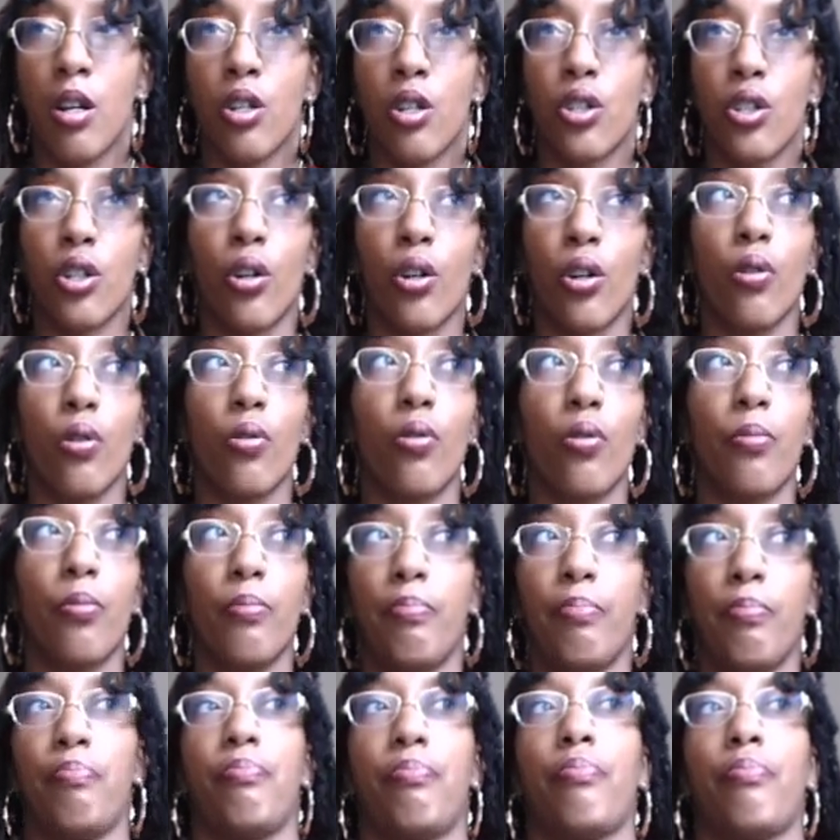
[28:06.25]
so
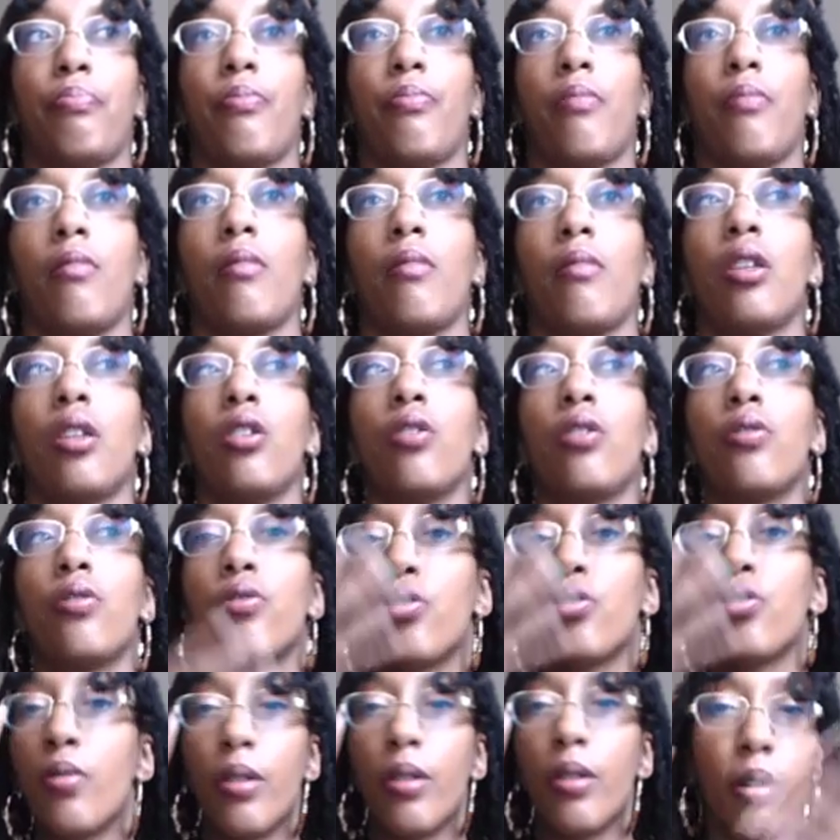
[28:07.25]
you're
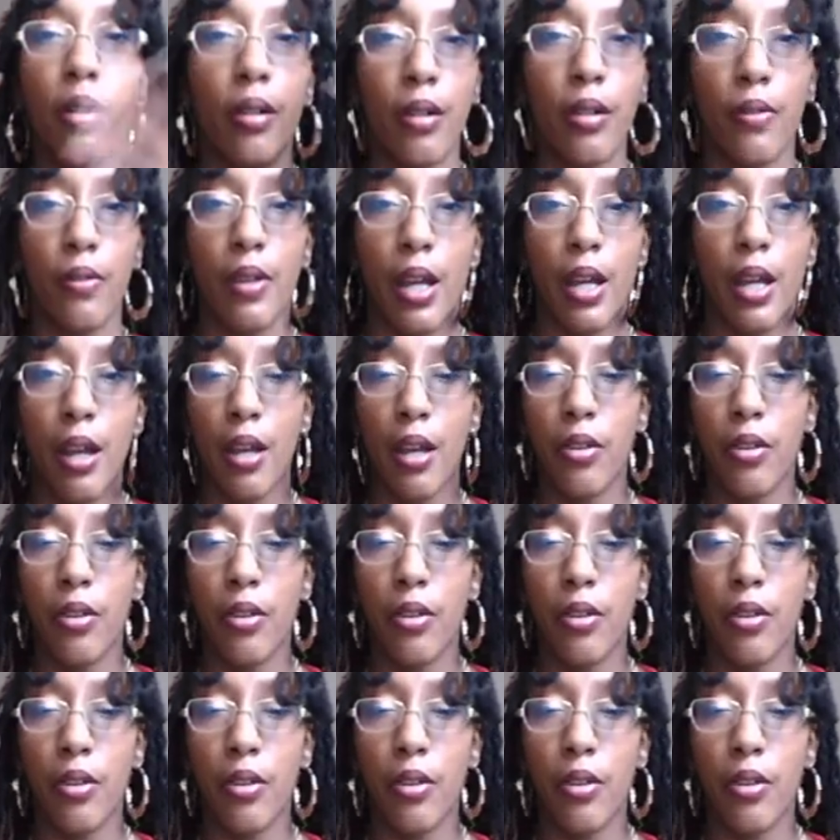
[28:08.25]
doing all of that,